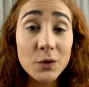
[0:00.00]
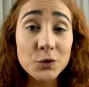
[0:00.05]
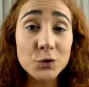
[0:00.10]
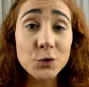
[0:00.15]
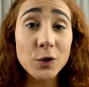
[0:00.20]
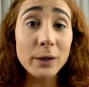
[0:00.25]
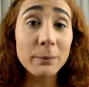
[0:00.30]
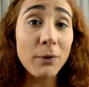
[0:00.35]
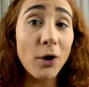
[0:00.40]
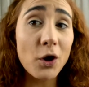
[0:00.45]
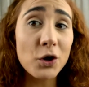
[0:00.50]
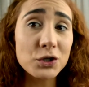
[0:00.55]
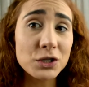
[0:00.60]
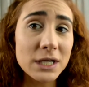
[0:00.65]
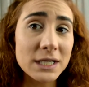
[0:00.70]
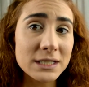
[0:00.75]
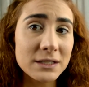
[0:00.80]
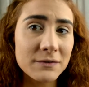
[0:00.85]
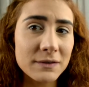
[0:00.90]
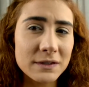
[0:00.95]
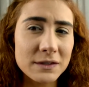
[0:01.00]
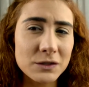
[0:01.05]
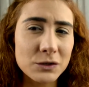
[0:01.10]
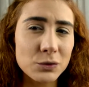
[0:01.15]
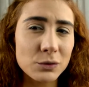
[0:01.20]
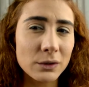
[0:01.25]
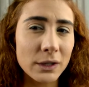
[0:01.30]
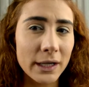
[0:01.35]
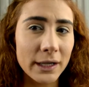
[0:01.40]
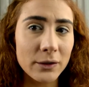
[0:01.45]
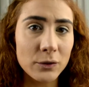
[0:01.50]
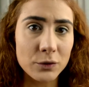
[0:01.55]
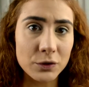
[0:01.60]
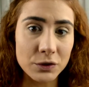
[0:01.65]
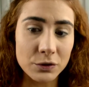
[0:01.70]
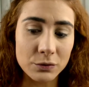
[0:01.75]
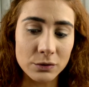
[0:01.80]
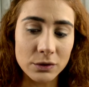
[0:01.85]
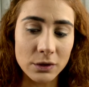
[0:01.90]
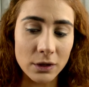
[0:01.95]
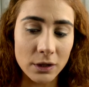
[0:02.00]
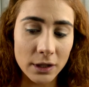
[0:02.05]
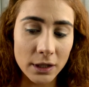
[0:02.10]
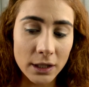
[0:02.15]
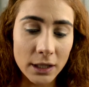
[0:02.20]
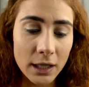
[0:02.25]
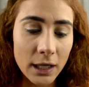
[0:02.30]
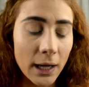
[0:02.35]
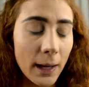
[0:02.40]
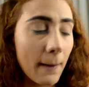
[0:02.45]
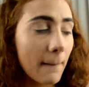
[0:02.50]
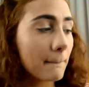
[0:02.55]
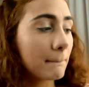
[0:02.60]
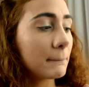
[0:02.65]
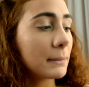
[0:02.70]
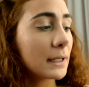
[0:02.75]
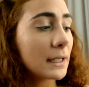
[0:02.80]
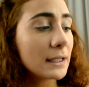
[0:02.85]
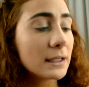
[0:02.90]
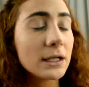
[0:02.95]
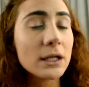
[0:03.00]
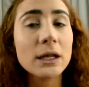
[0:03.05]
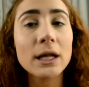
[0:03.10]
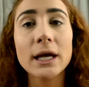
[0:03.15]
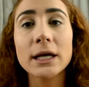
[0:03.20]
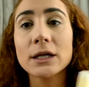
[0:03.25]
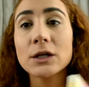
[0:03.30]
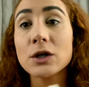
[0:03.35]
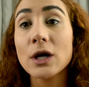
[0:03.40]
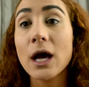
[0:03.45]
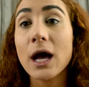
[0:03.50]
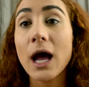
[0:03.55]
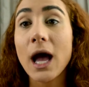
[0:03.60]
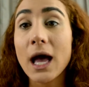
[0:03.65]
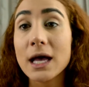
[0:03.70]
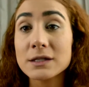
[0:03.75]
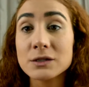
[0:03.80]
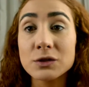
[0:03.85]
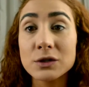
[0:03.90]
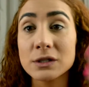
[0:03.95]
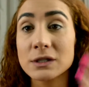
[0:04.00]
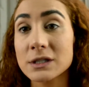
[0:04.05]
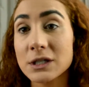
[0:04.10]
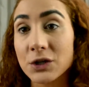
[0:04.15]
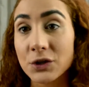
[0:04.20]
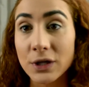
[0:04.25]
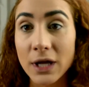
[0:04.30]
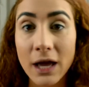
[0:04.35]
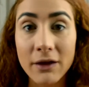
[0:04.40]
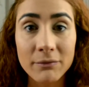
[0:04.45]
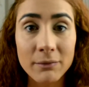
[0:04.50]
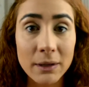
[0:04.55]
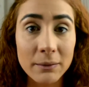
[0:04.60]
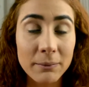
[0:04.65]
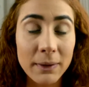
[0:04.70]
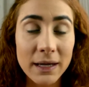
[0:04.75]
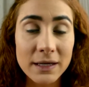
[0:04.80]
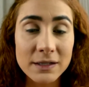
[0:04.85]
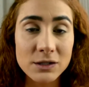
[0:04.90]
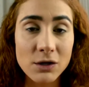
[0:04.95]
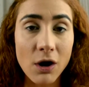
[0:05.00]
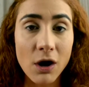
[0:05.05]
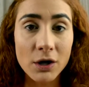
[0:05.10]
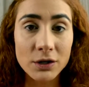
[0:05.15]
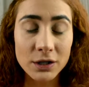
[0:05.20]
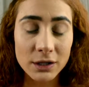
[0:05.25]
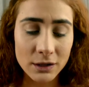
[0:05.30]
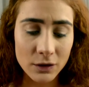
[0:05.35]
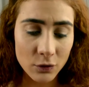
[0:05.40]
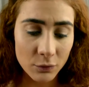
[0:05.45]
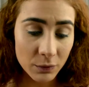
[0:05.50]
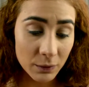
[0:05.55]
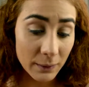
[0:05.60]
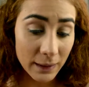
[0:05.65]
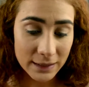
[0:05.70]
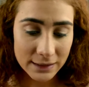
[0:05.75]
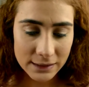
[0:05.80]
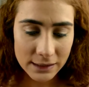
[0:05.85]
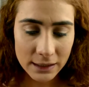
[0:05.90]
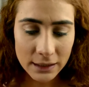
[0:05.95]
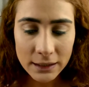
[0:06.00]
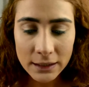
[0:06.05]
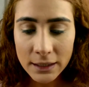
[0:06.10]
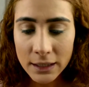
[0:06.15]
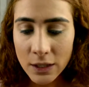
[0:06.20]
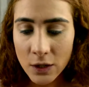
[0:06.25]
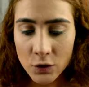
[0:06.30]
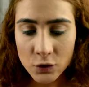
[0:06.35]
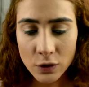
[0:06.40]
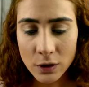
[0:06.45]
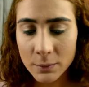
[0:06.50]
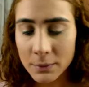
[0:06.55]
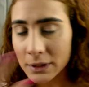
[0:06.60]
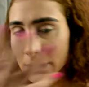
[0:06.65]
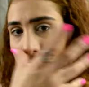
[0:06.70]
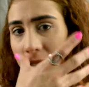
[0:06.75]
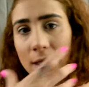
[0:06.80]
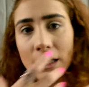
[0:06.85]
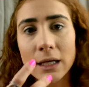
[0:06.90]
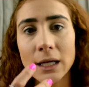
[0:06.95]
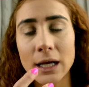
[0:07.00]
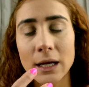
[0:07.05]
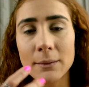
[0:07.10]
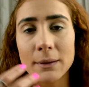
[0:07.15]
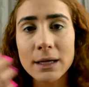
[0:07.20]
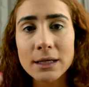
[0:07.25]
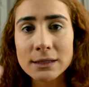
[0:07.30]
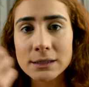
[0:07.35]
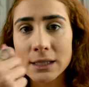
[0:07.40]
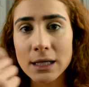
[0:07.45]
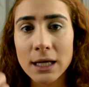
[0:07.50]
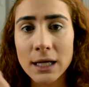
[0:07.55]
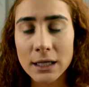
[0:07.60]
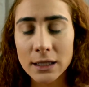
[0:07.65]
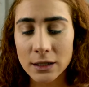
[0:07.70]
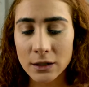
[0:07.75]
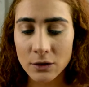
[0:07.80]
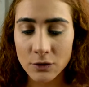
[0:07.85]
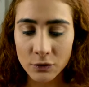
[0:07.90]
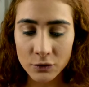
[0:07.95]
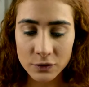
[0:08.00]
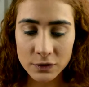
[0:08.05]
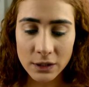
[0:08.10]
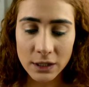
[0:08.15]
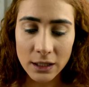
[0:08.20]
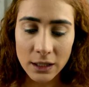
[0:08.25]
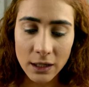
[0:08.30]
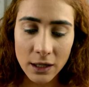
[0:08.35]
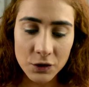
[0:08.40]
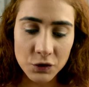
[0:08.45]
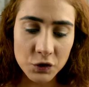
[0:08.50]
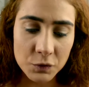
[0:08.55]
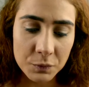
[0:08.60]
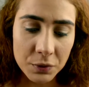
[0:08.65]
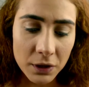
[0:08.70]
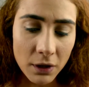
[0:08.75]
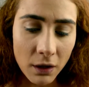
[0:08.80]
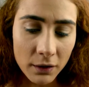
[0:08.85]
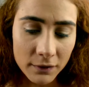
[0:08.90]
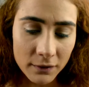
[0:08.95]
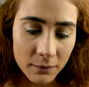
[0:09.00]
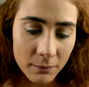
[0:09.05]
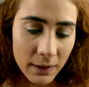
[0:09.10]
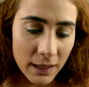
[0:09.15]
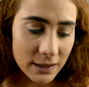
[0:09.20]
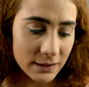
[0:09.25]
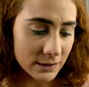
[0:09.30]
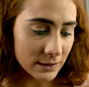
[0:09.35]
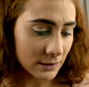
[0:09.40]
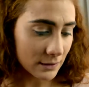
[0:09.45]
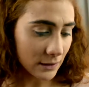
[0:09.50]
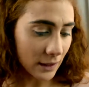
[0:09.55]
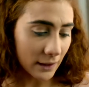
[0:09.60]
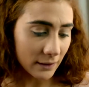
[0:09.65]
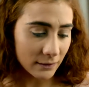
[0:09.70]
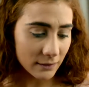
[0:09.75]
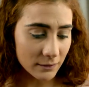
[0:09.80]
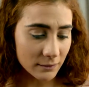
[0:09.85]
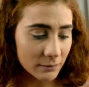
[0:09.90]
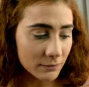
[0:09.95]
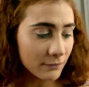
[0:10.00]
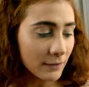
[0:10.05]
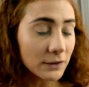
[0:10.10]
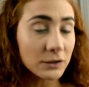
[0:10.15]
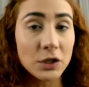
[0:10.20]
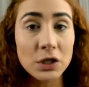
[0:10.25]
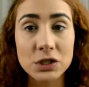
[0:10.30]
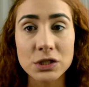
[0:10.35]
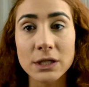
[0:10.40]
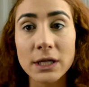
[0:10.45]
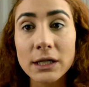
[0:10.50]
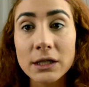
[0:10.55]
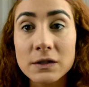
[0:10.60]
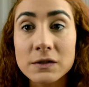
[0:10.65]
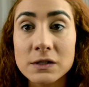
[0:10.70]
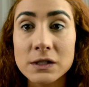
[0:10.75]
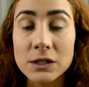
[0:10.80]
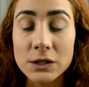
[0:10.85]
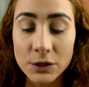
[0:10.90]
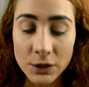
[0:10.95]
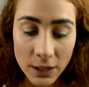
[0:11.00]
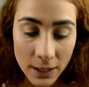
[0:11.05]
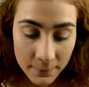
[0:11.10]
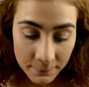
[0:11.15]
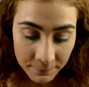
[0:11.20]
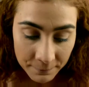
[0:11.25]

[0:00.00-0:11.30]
So I apologize if it's too light or too dark. But like, as you can see, I already have my base on. Ya tengo mi base. Solamente la base y concealer. I just put on the base, like the foundation and concealer.